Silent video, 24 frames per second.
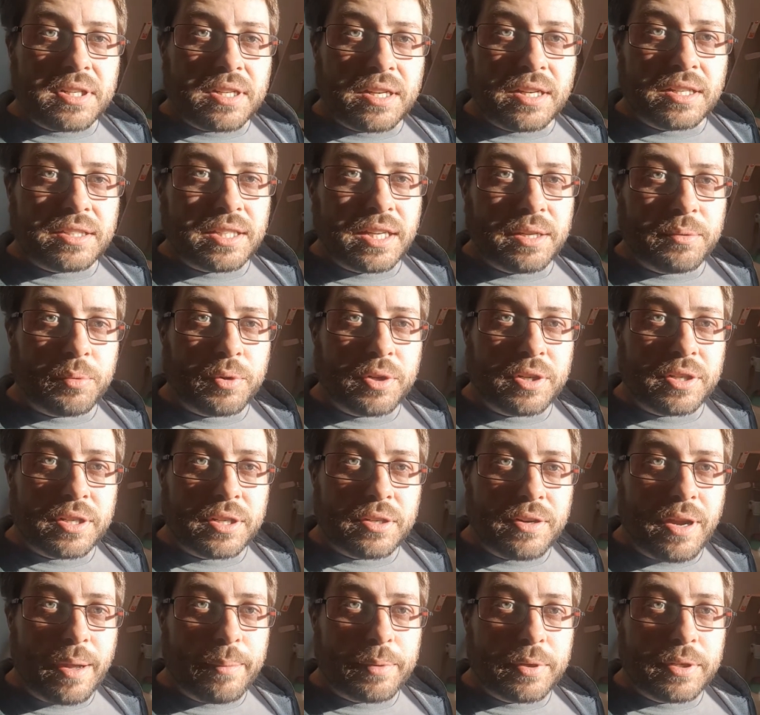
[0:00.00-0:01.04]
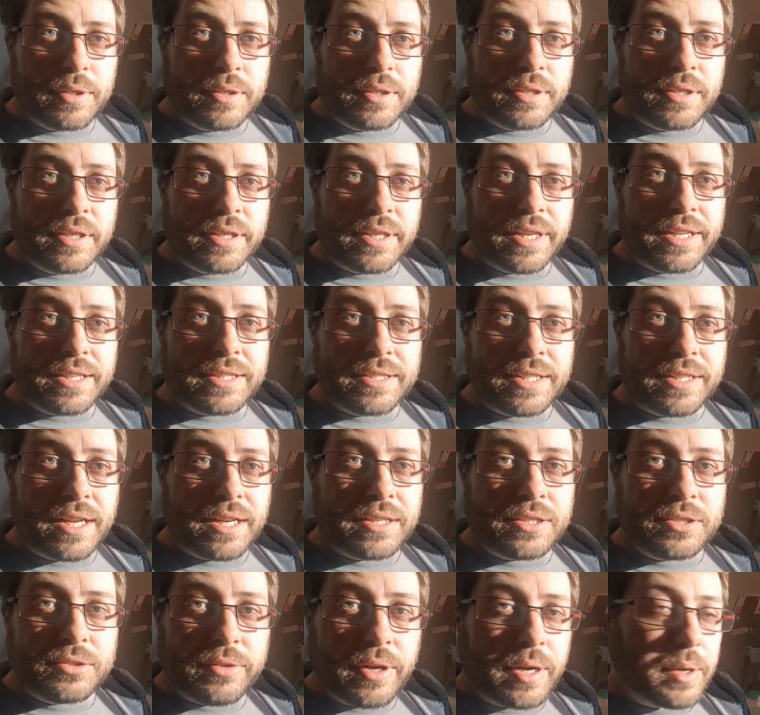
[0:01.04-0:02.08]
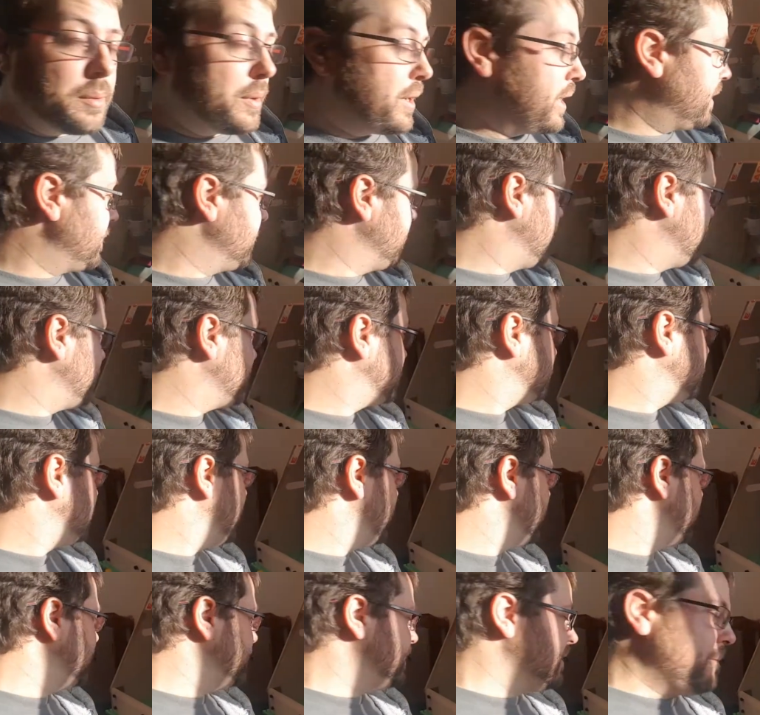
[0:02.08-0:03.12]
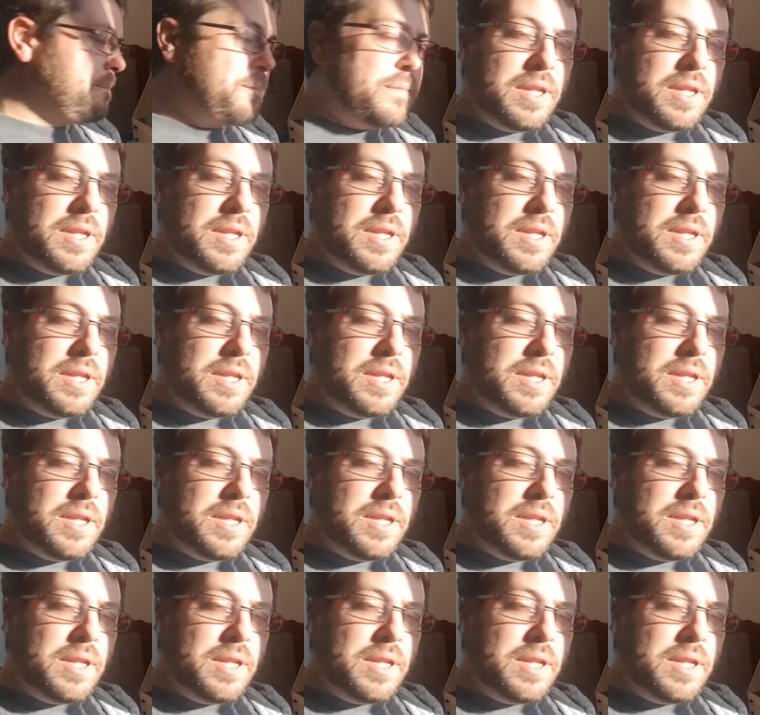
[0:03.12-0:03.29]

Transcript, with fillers: because they wanted to grab it and get started straight away. I'm excited.